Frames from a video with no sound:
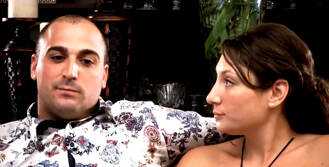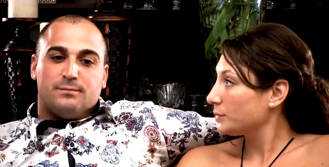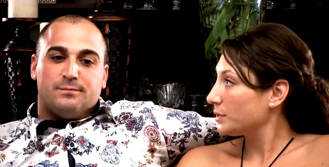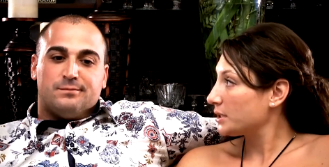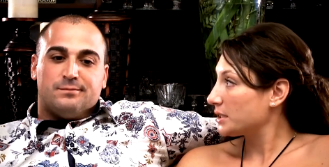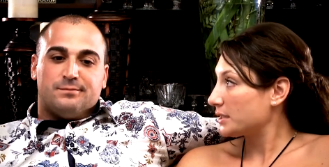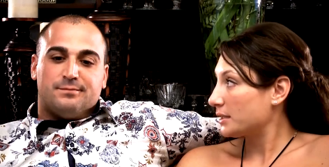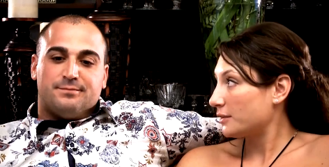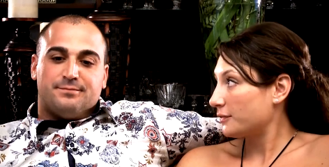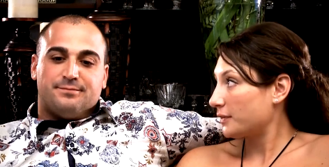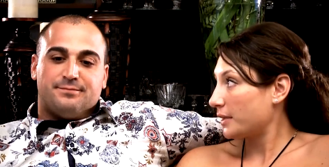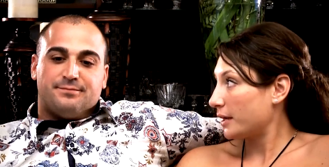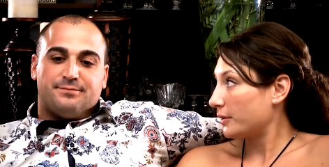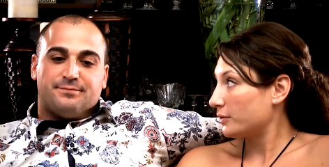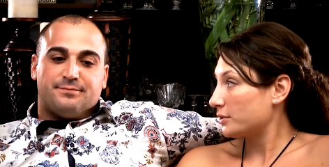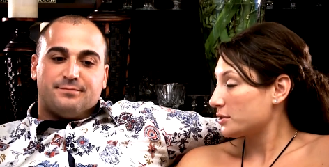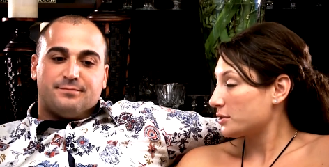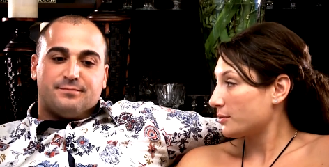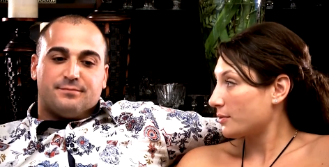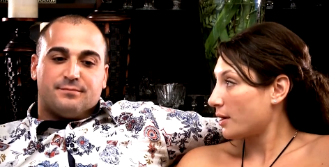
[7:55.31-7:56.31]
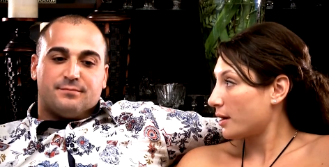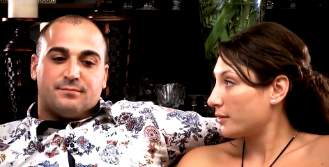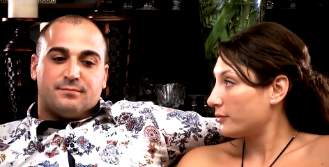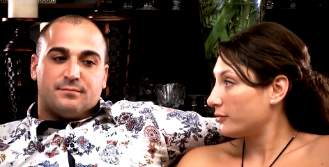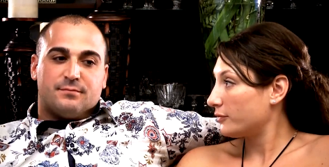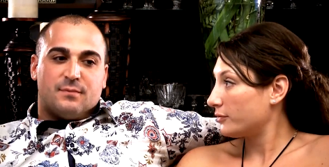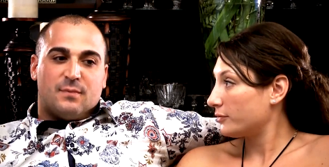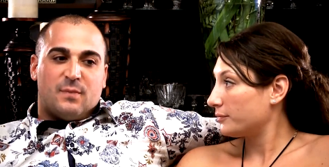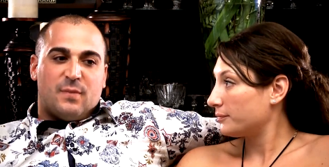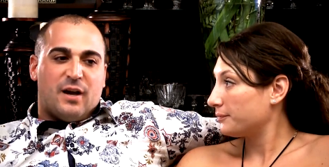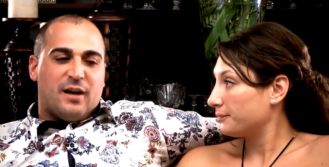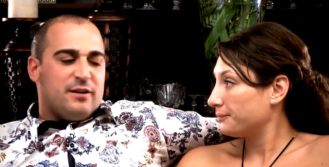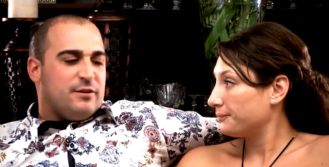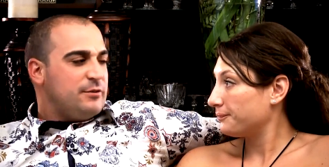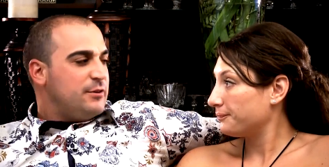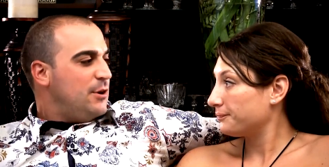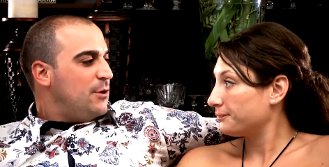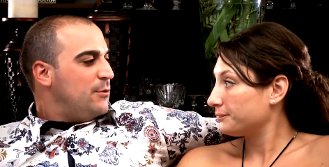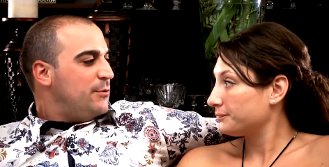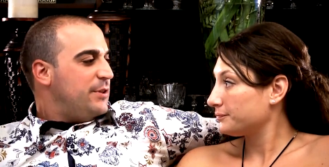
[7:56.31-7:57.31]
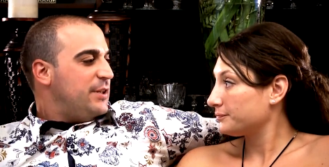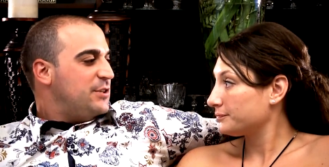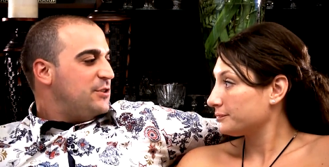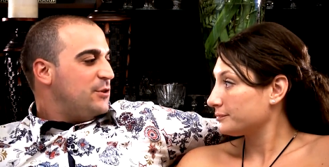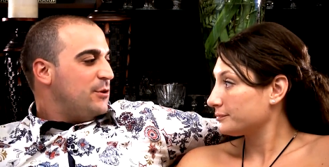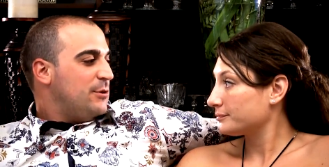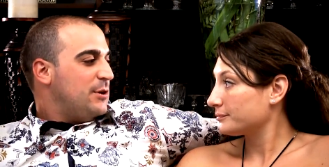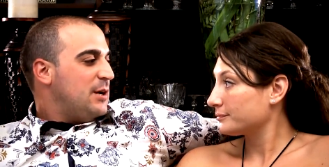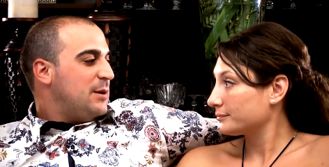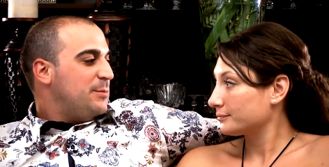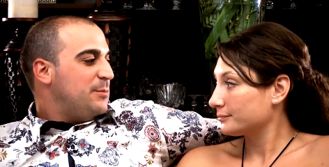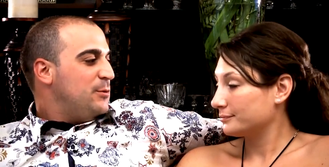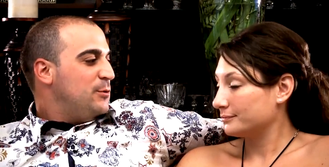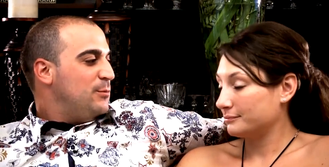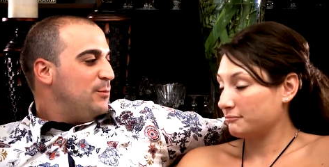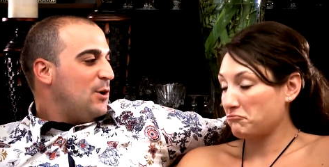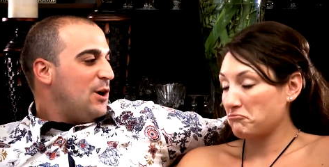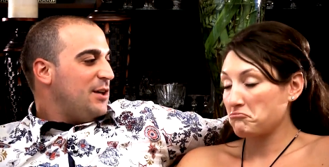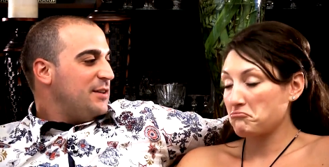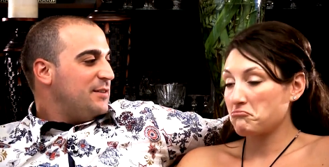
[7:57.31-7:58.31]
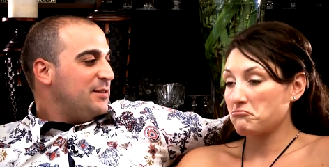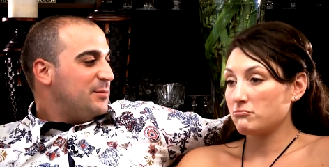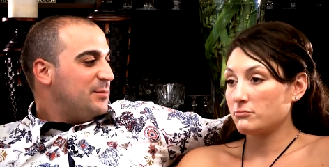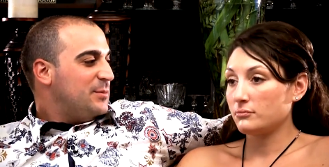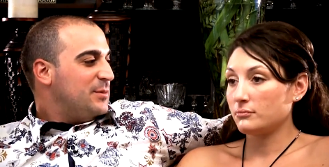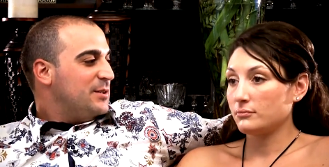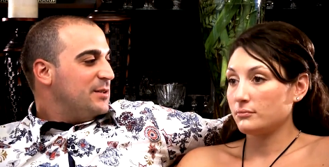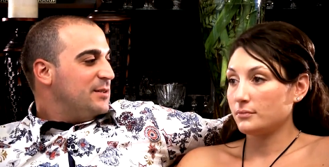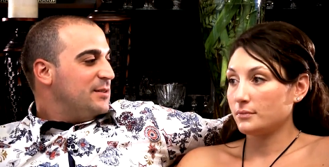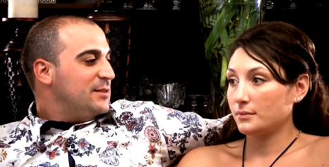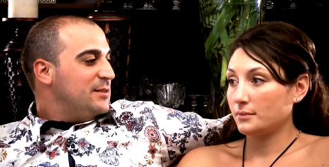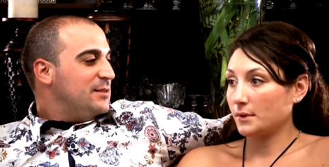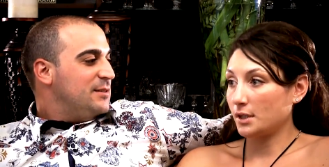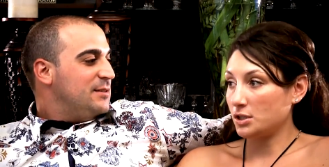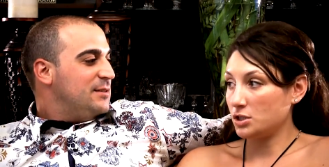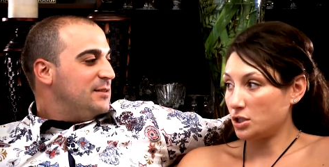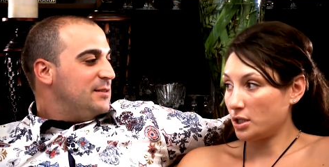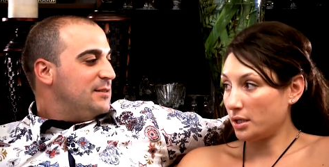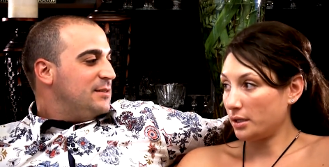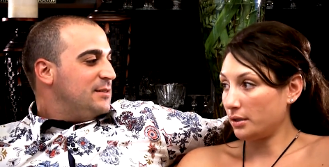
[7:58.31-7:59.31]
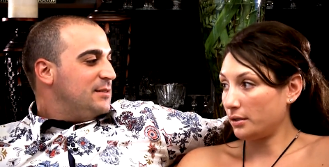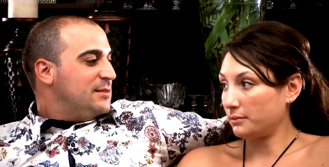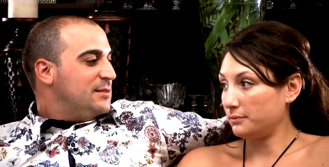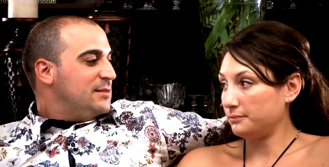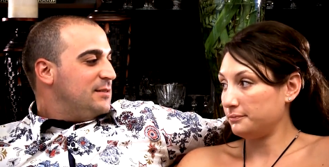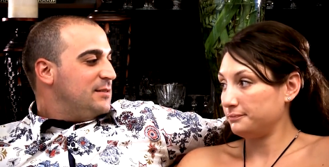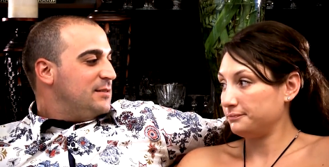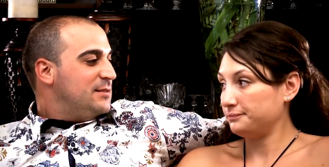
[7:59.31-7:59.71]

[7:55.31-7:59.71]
Speaker 1: When did the flowers arrive?
Speaker 2: I don't know. They showed up. Who brought them? Shannon.